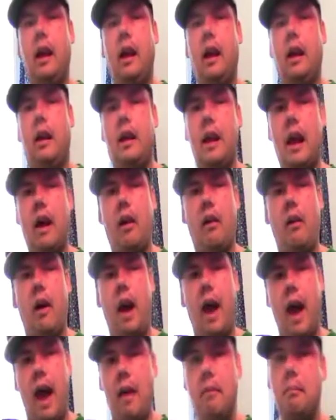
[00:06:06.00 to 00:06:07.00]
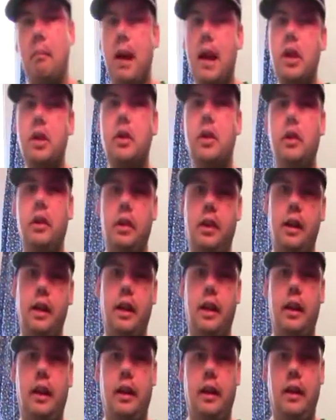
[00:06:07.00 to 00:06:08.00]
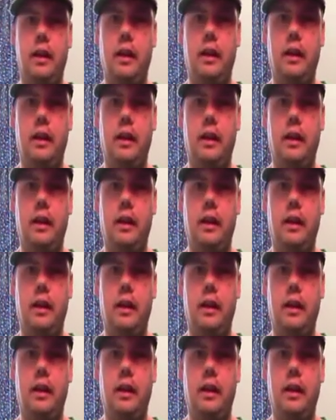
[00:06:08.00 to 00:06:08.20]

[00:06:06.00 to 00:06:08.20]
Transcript: Now, I measured the